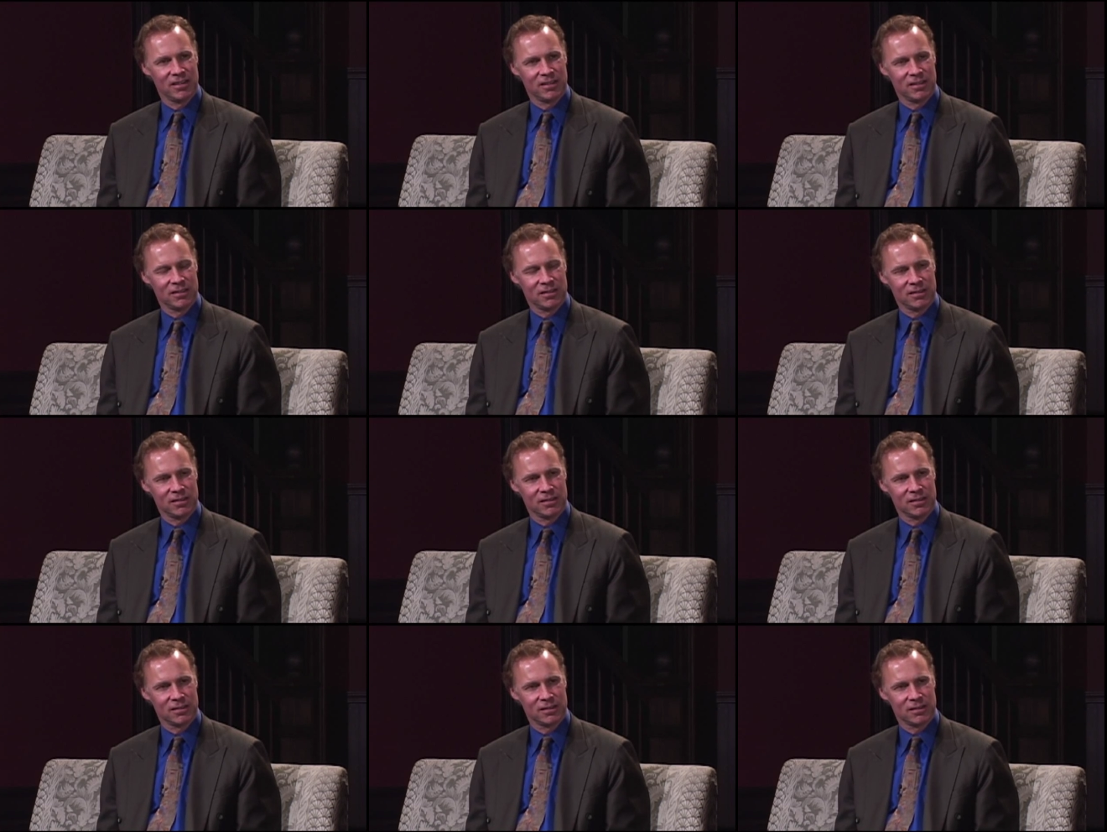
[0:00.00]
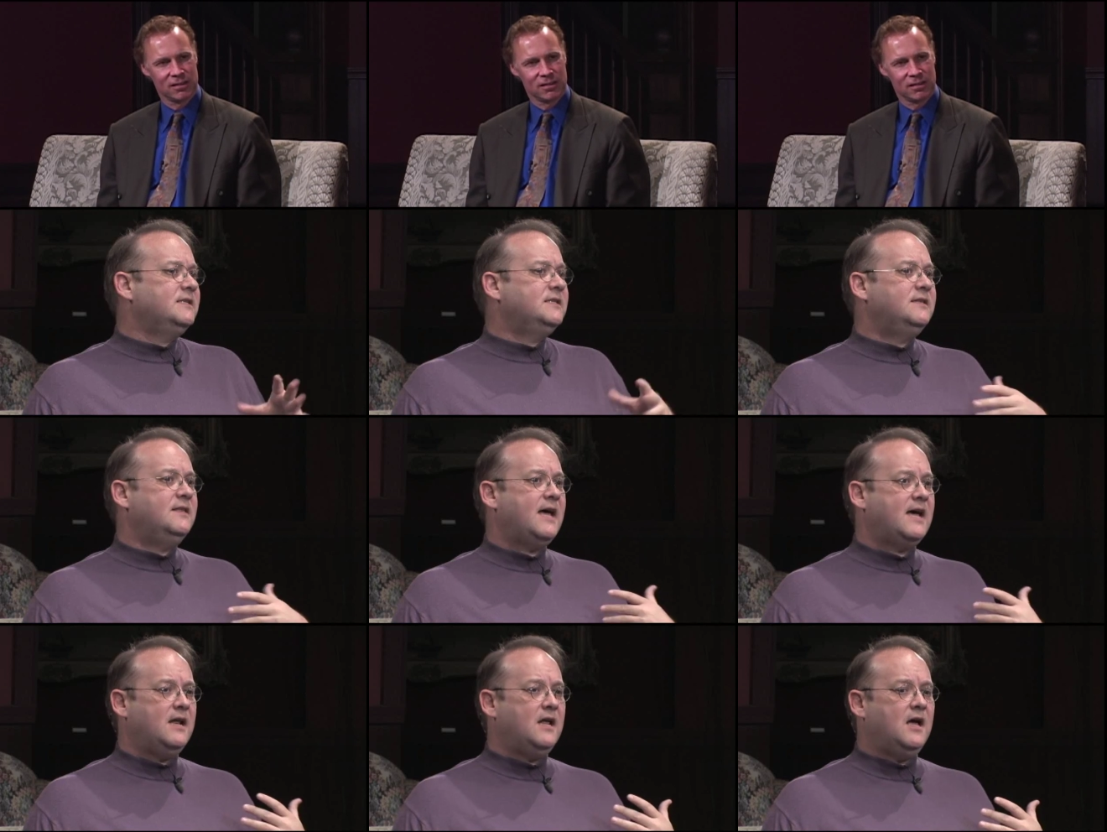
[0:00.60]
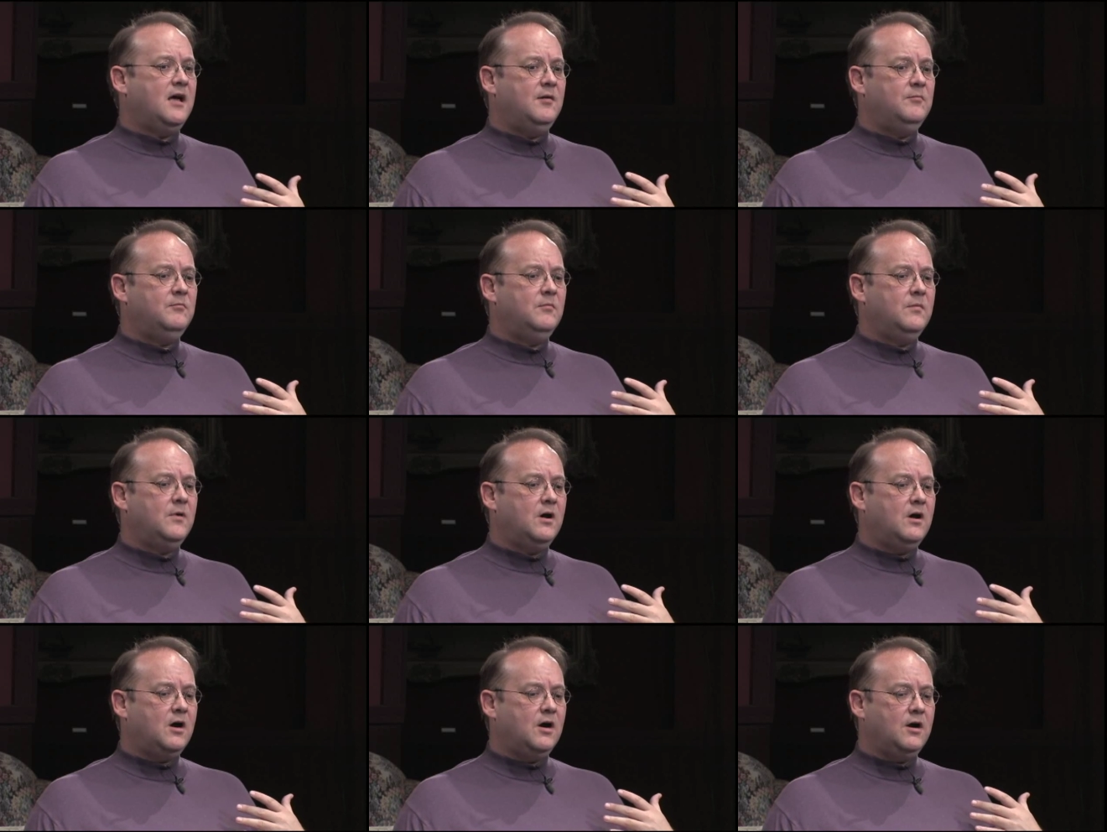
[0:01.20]
because that is that
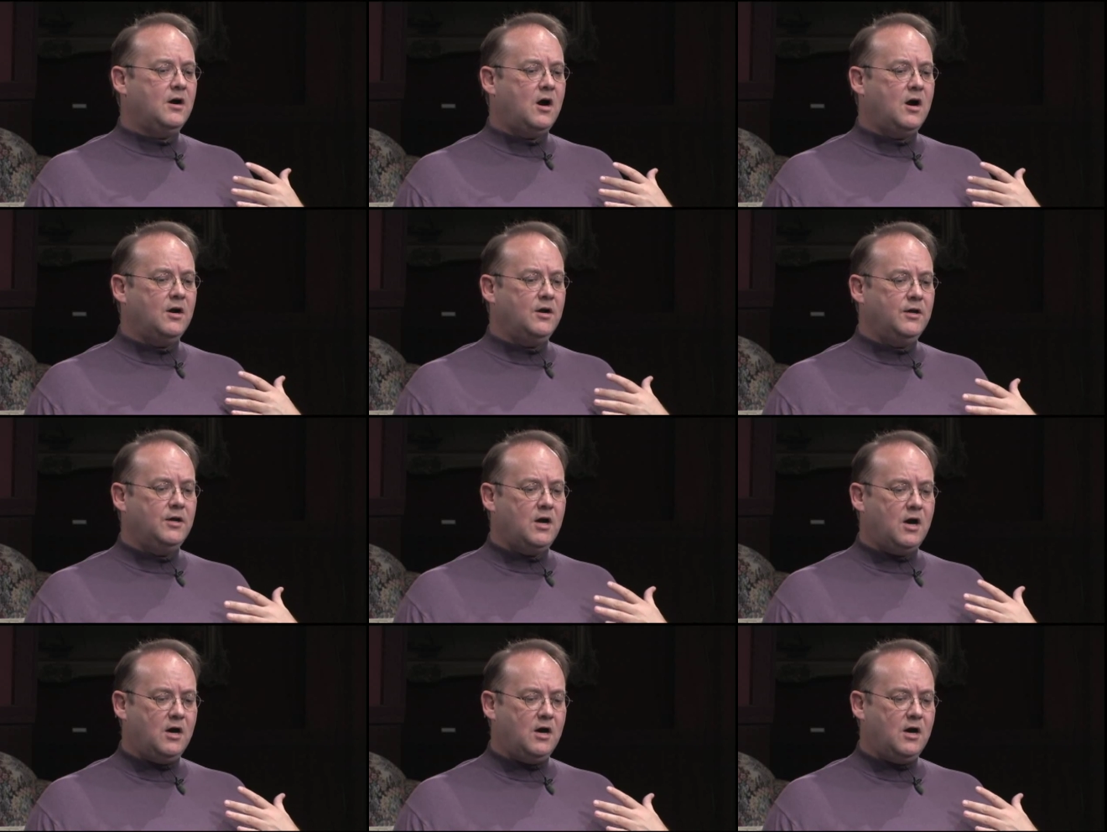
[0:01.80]
um, our, our,